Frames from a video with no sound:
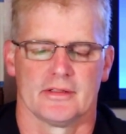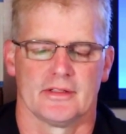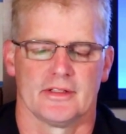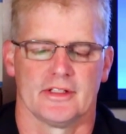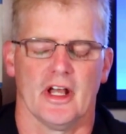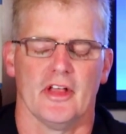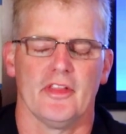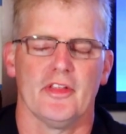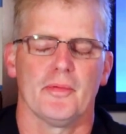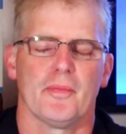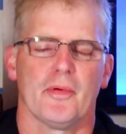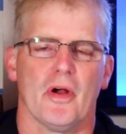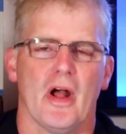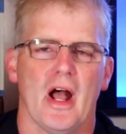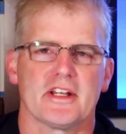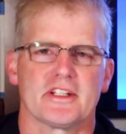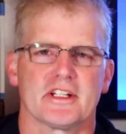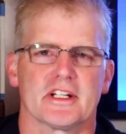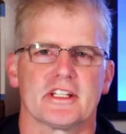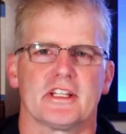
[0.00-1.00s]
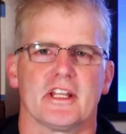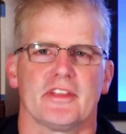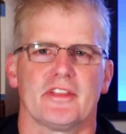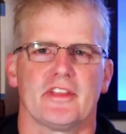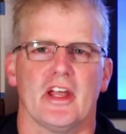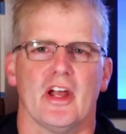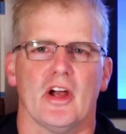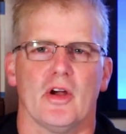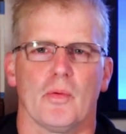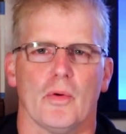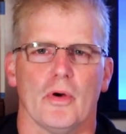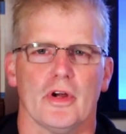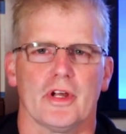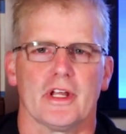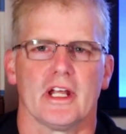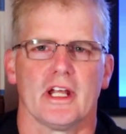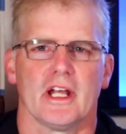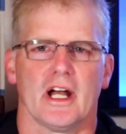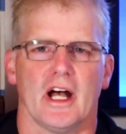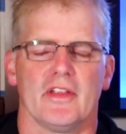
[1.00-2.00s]
The other project that they are
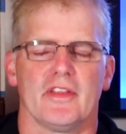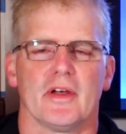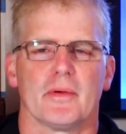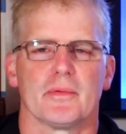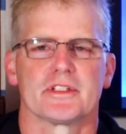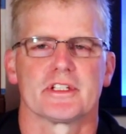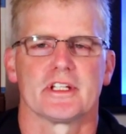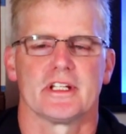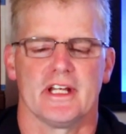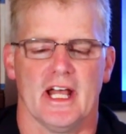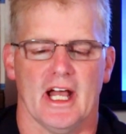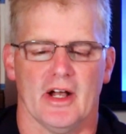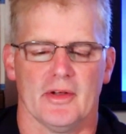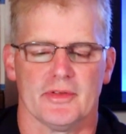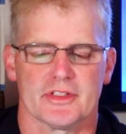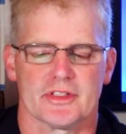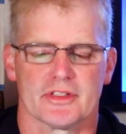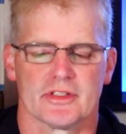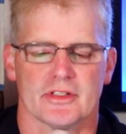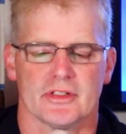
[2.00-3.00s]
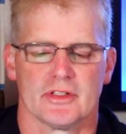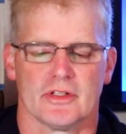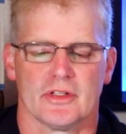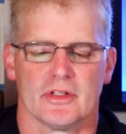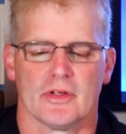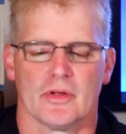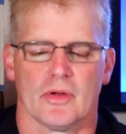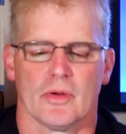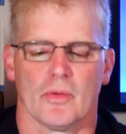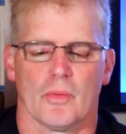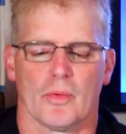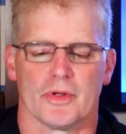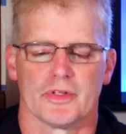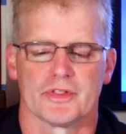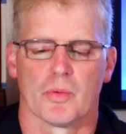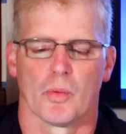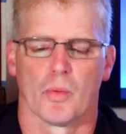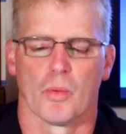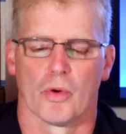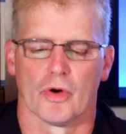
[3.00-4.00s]
working on that was announced
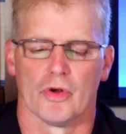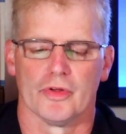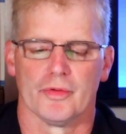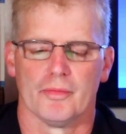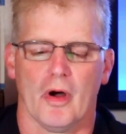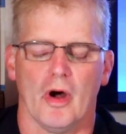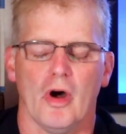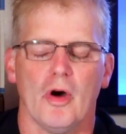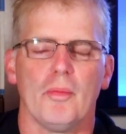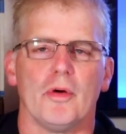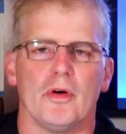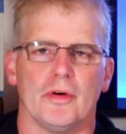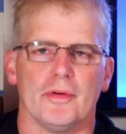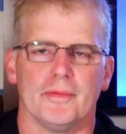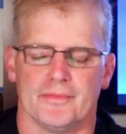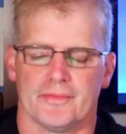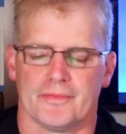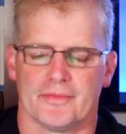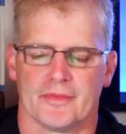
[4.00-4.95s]
was World Mobile,